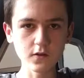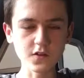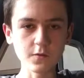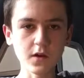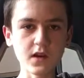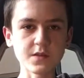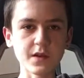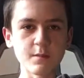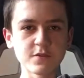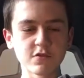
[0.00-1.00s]
What's up you guys,
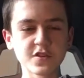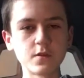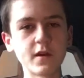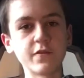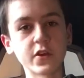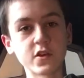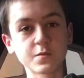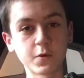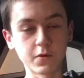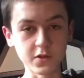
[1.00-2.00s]
my name is Ross and I make
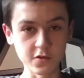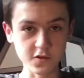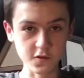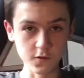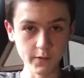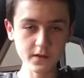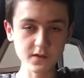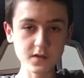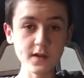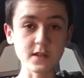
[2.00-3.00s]
videos for on YouTube.
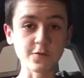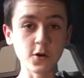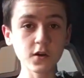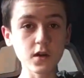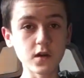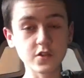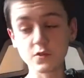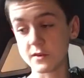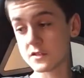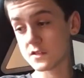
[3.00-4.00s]
And today in this vlog, I uh,
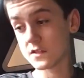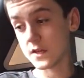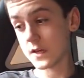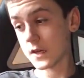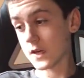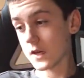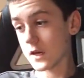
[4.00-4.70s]
just wanted to say,